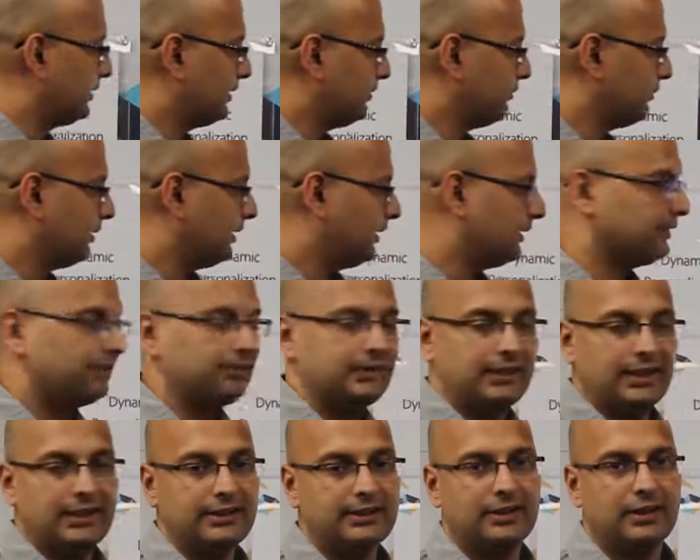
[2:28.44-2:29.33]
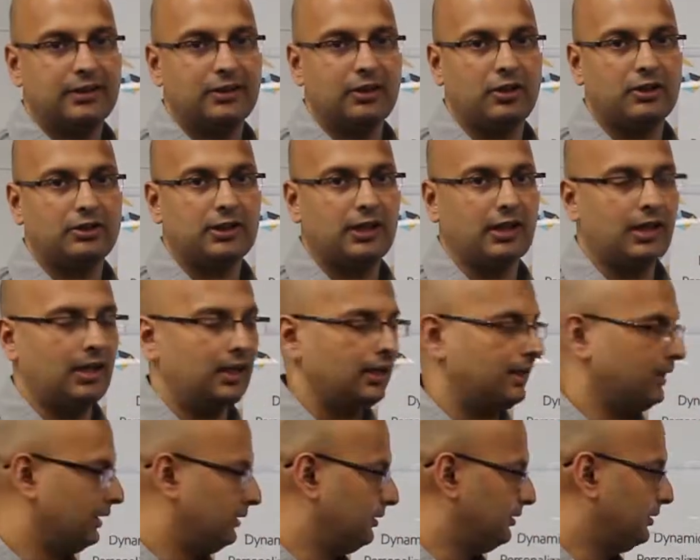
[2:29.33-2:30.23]
summaries are changed across all
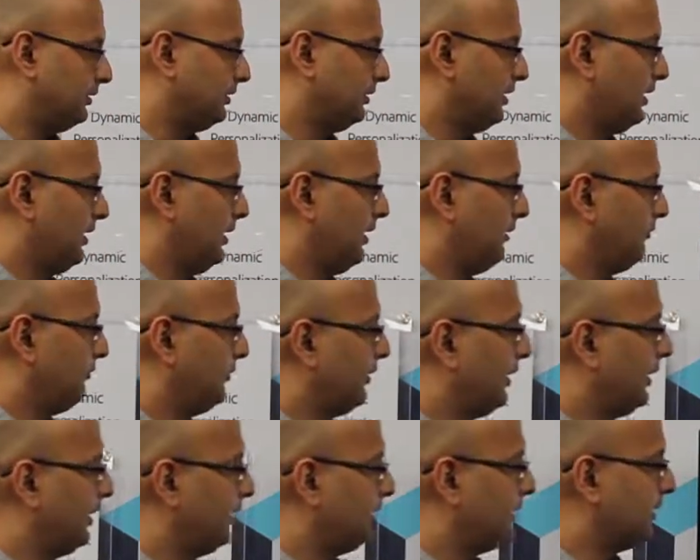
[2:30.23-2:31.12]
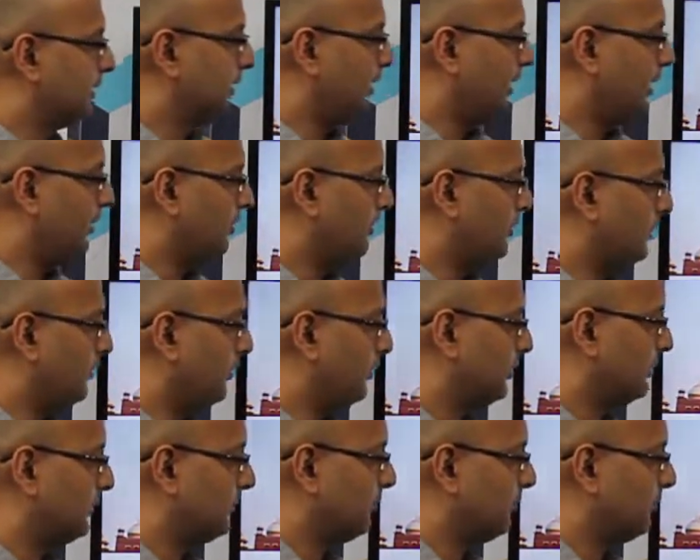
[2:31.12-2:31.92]
articles. If you read this now, it talks